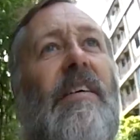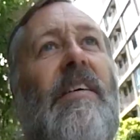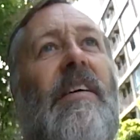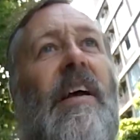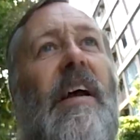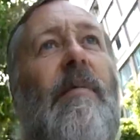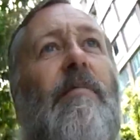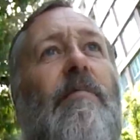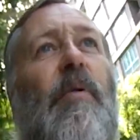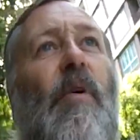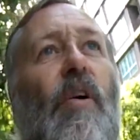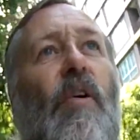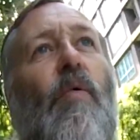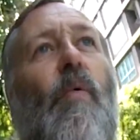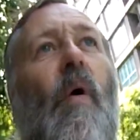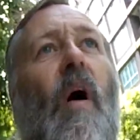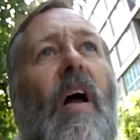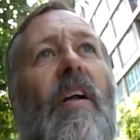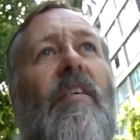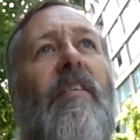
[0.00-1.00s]
in book
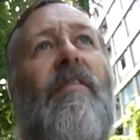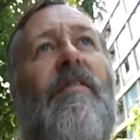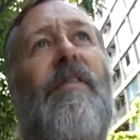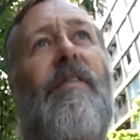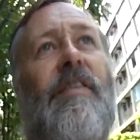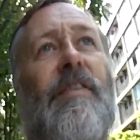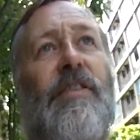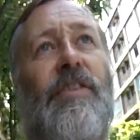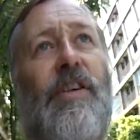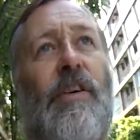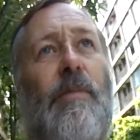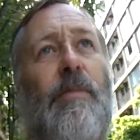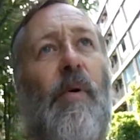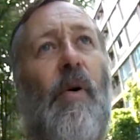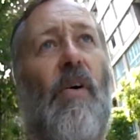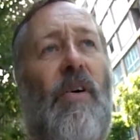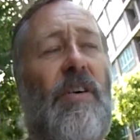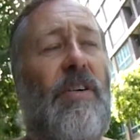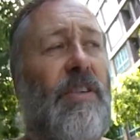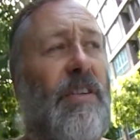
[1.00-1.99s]
1 of 2
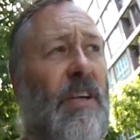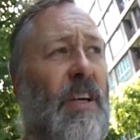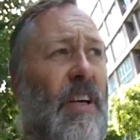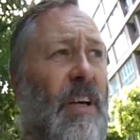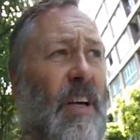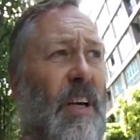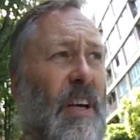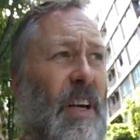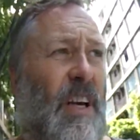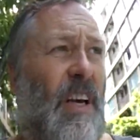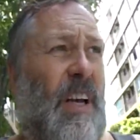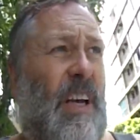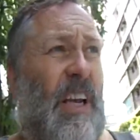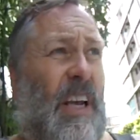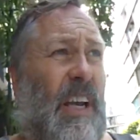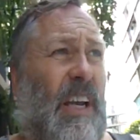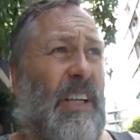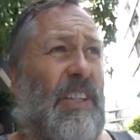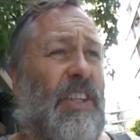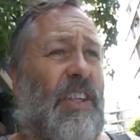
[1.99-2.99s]
books,
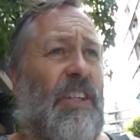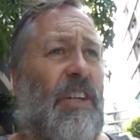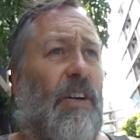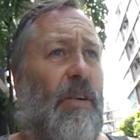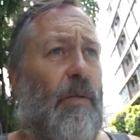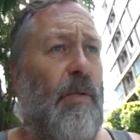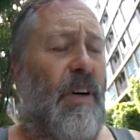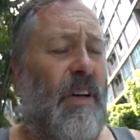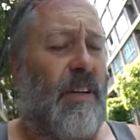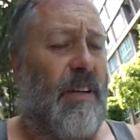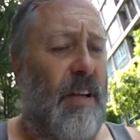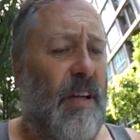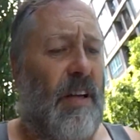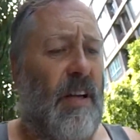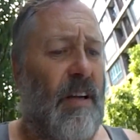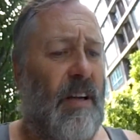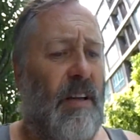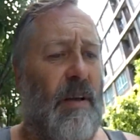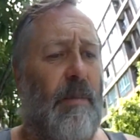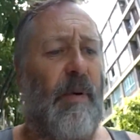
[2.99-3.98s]
is to do with
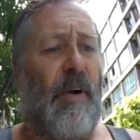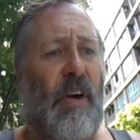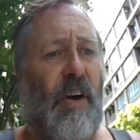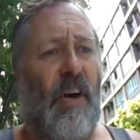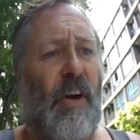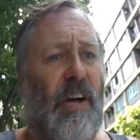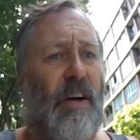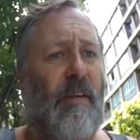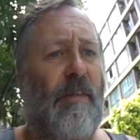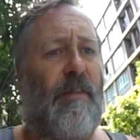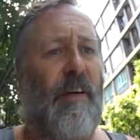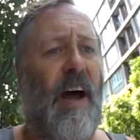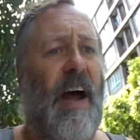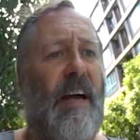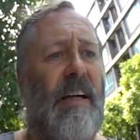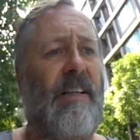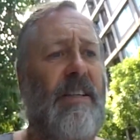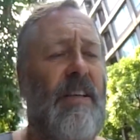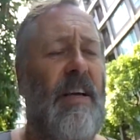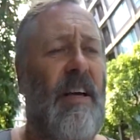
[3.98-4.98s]
the McGurk
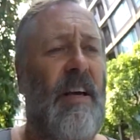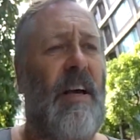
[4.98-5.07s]
effect.